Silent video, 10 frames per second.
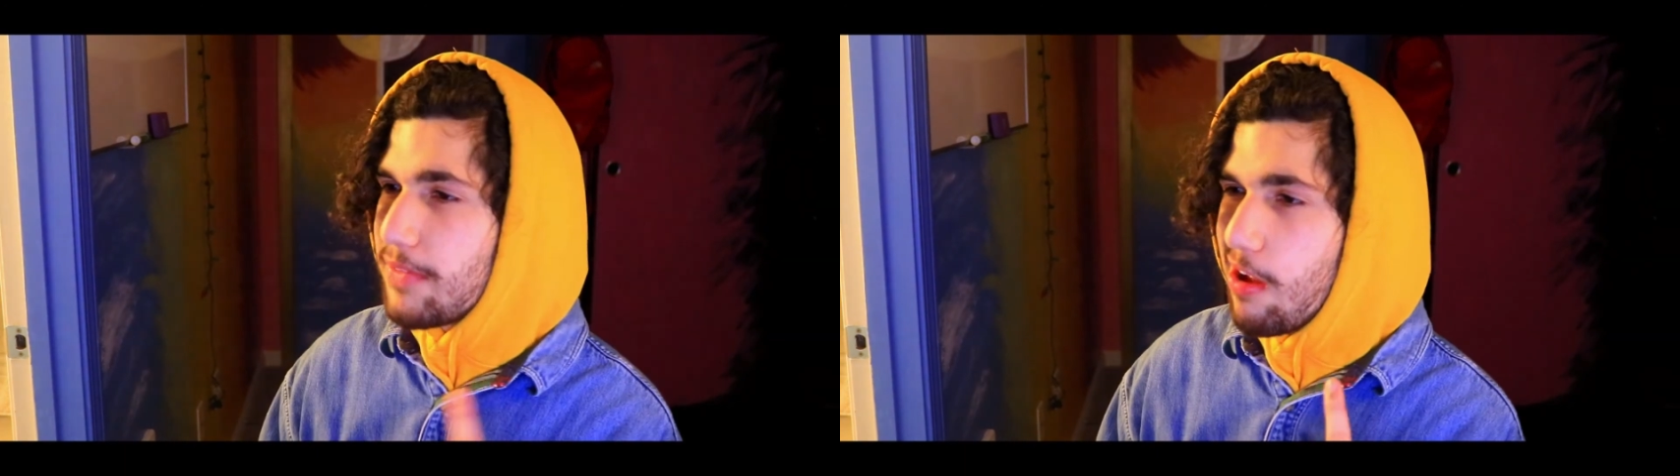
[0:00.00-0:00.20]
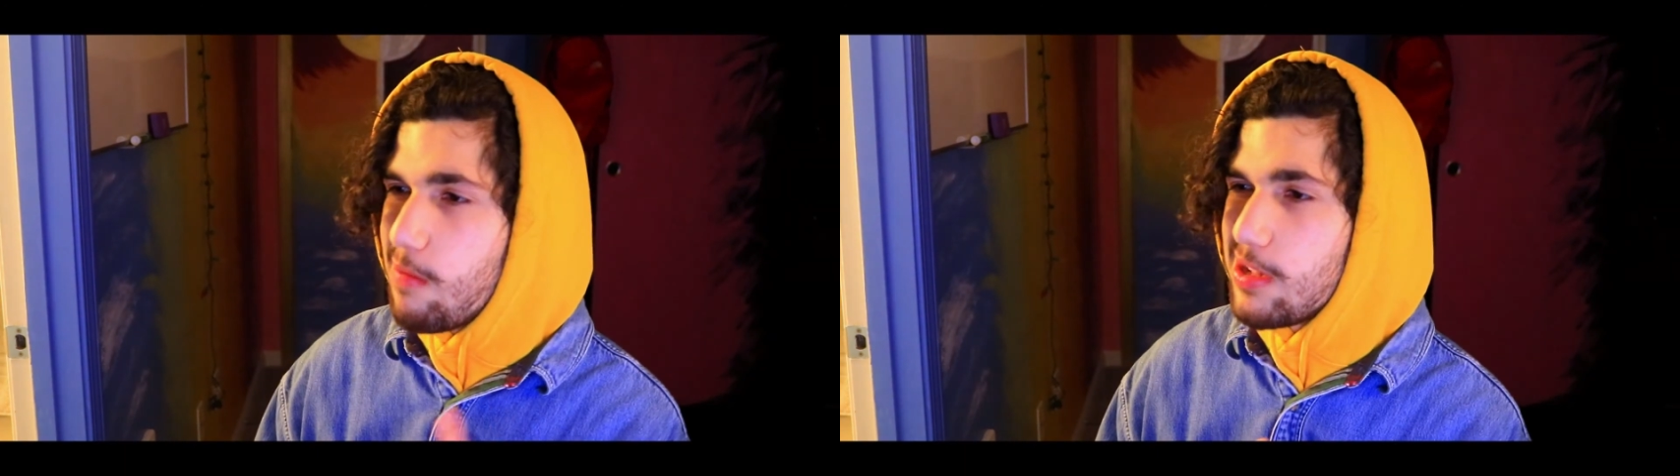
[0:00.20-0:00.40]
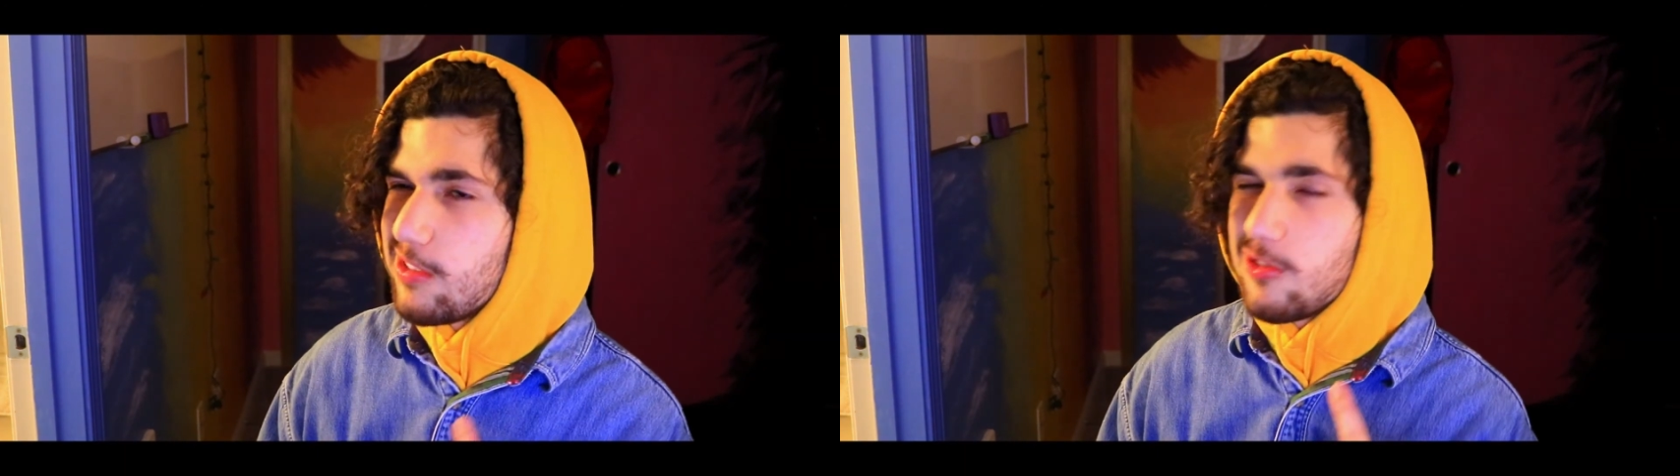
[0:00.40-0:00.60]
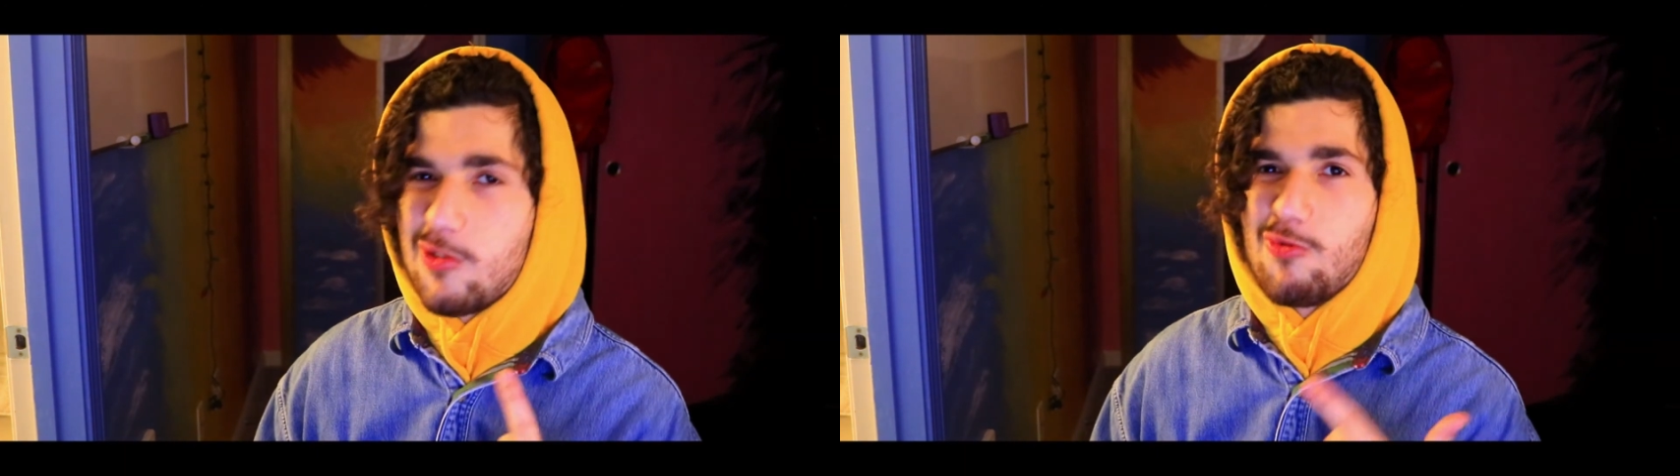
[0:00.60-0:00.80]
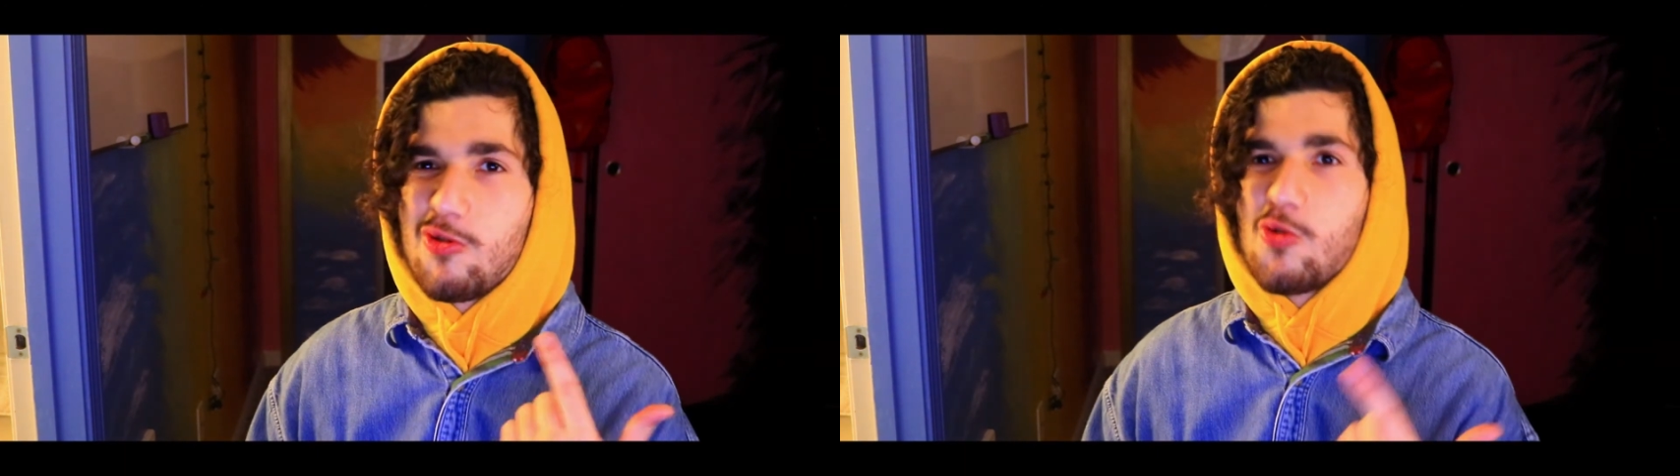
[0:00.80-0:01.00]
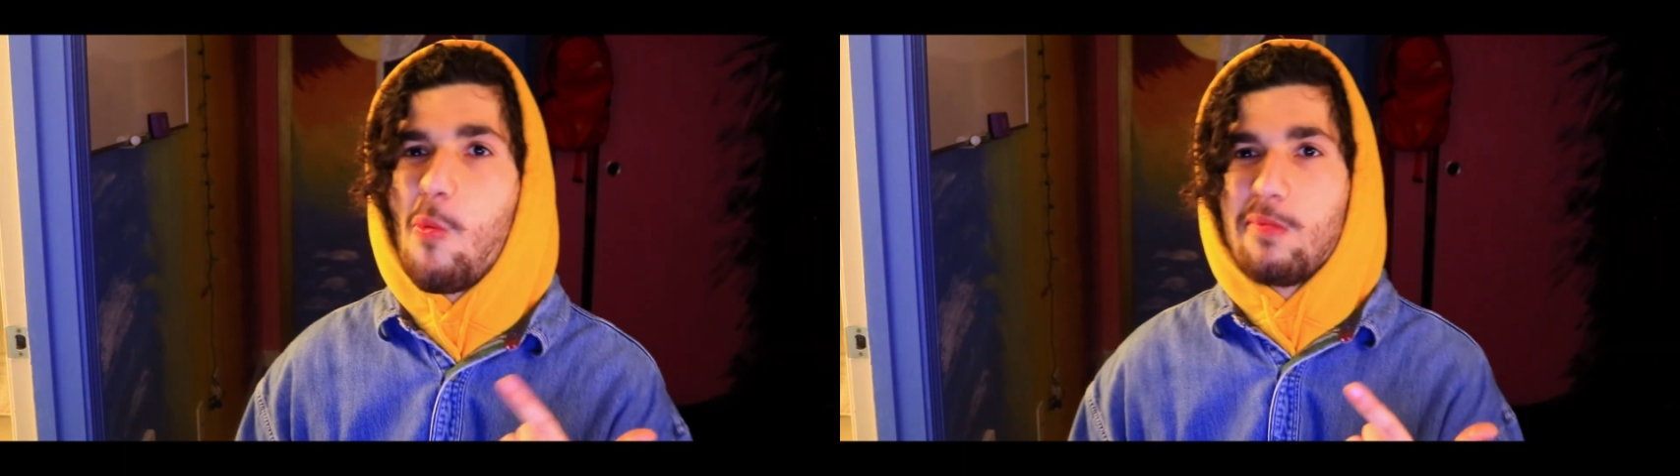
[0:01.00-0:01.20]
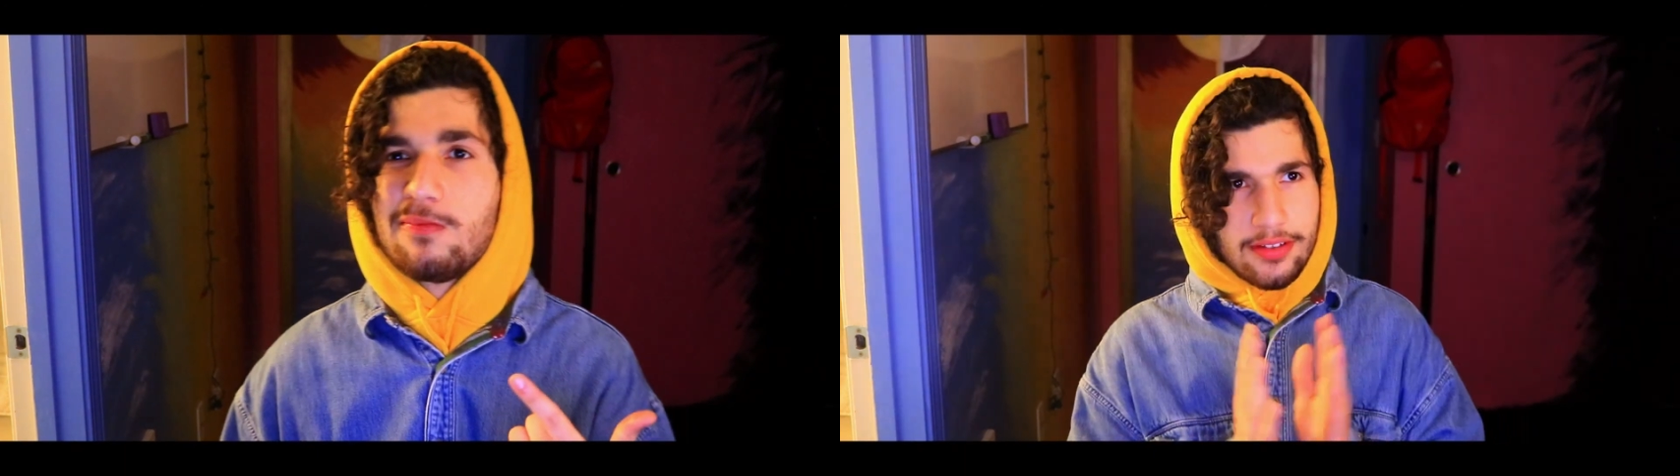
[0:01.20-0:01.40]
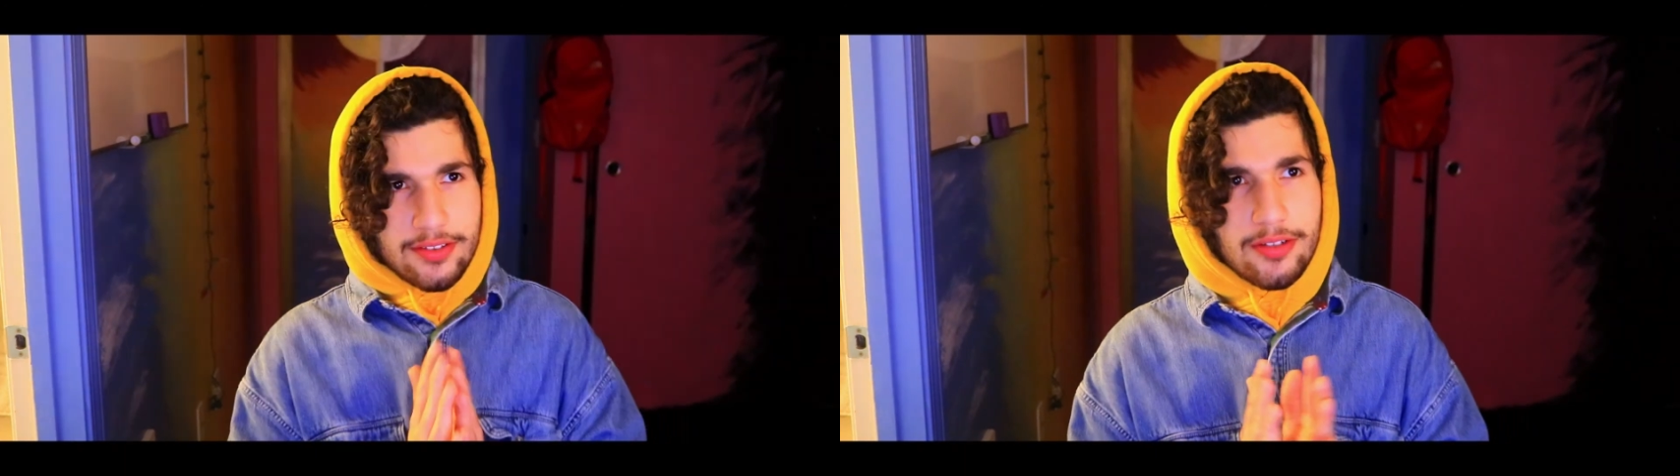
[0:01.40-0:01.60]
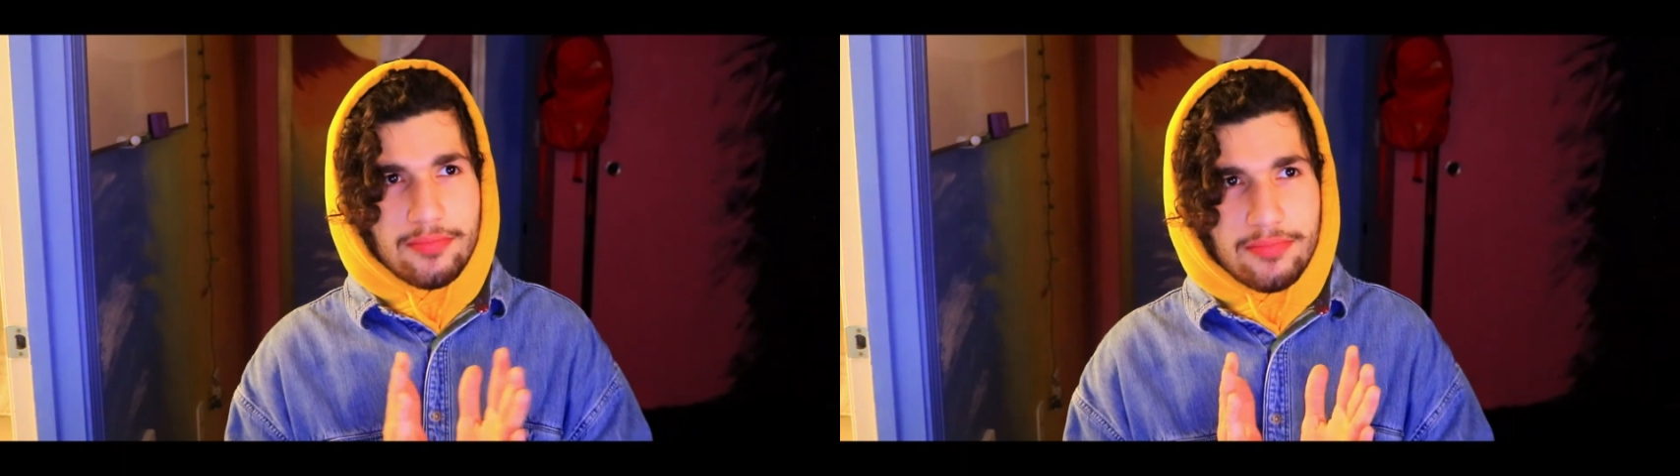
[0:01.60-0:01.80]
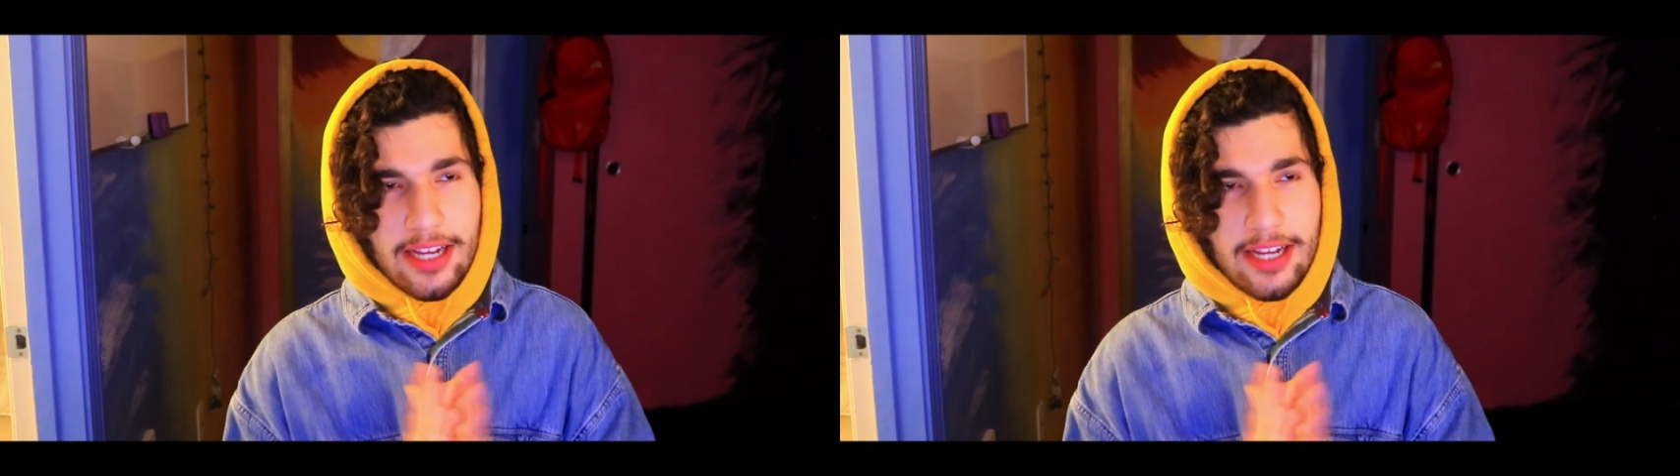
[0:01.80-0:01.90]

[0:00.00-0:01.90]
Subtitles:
Or actually true. So